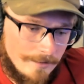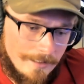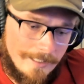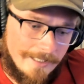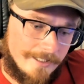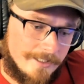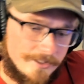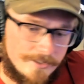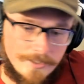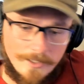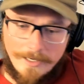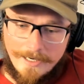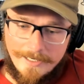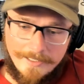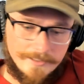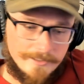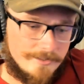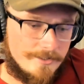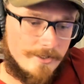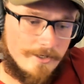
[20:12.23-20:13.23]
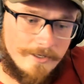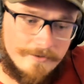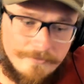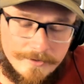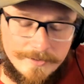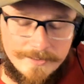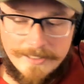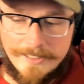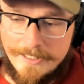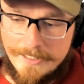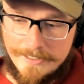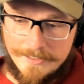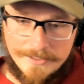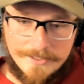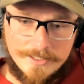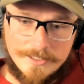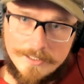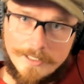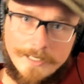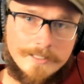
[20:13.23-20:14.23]
I could talk for
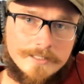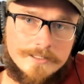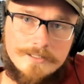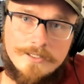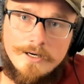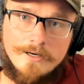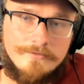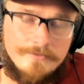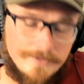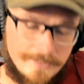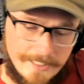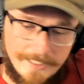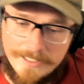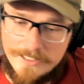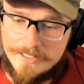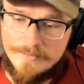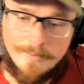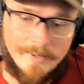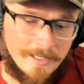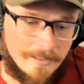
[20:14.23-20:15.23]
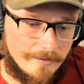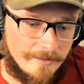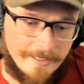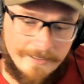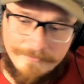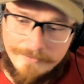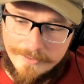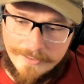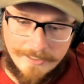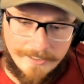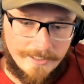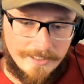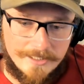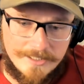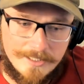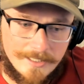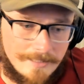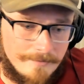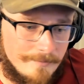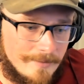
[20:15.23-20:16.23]
days. I could talk for days about everything he
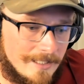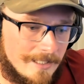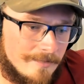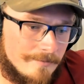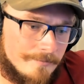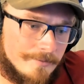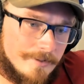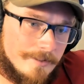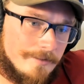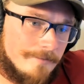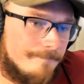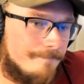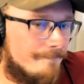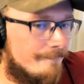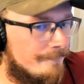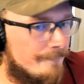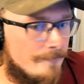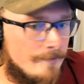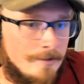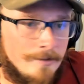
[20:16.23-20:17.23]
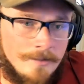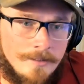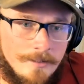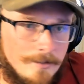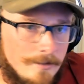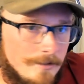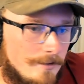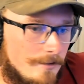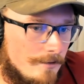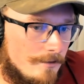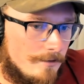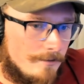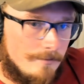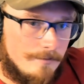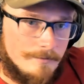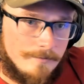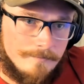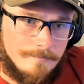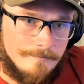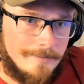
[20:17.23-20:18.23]
said, man, but
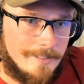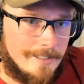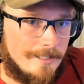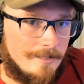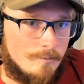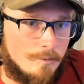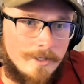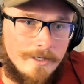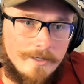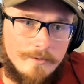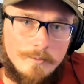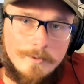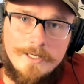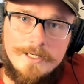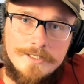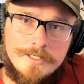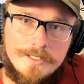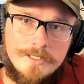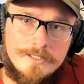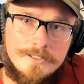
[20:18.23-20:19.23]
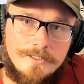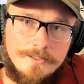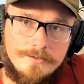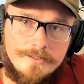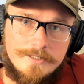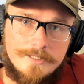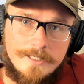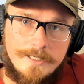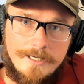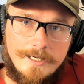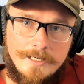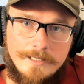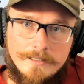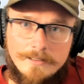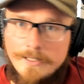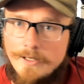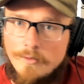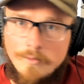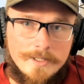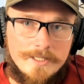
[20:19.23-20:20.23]
man, where is this dude today?
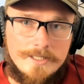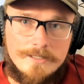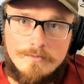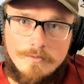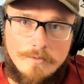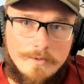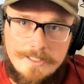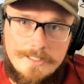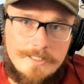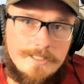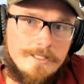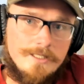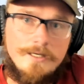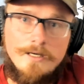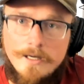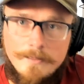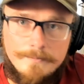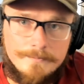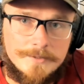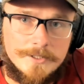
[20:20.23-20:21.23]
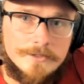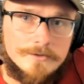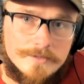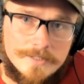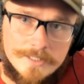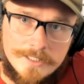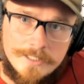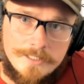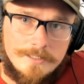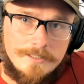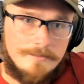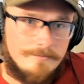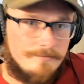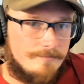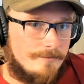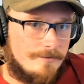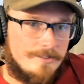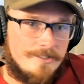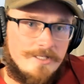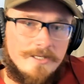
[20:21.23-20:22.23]
Like what is he up to? Is
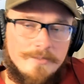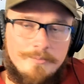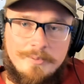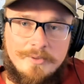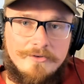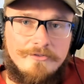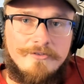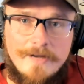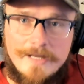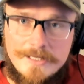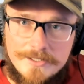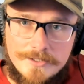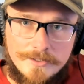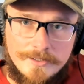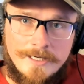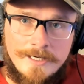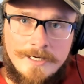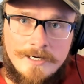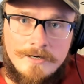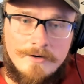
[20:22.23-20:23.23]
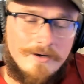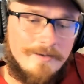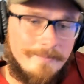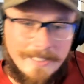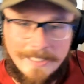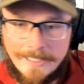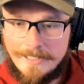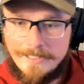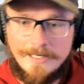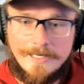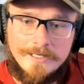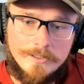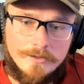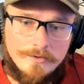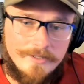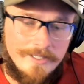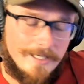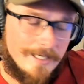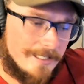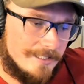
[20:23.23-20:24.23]
he a professor now? I mean, I
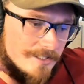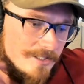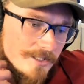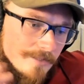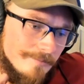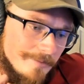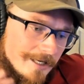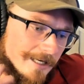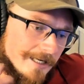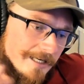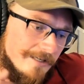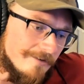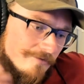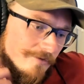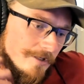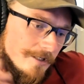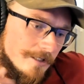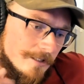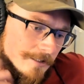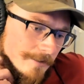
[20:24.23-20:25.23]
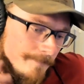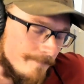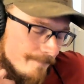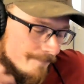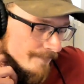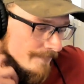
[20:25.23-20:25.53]
know he had some kind of a,